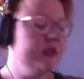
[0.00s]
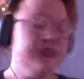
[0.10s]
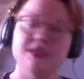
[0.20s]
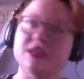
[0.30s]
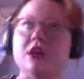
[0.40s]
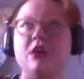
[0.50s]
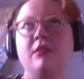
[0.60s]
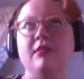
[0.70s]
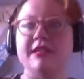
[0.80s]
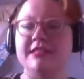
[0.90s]

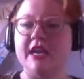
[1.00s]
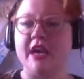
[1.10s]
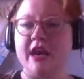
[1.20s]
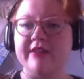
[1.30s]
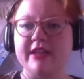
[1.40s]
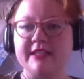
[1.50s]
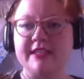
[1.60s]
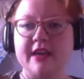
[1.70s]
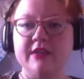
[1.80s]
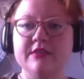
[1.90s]
So let's hear how that
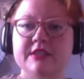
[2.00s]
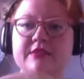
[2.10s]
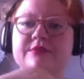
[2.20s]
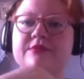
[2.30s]
sounds.